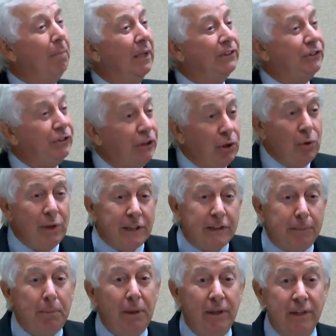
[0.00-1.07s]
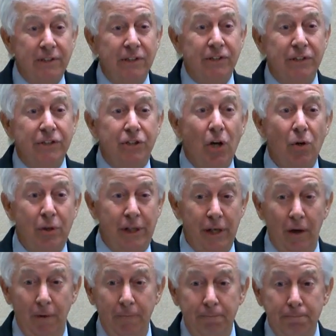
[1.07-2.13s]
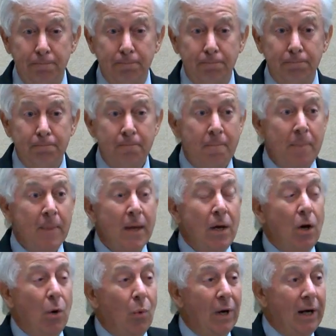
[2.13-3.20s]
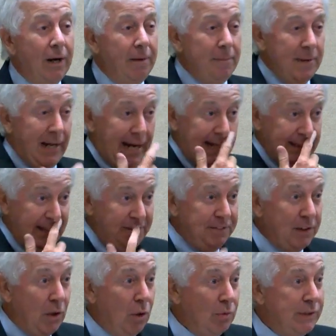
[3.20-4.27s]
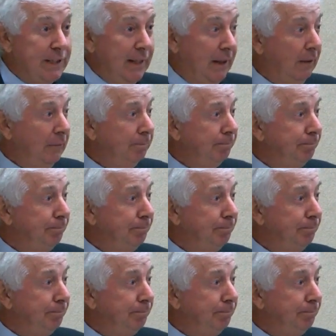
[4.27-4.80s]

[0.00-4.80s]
but two experiences in Tokyo where I left the hotel,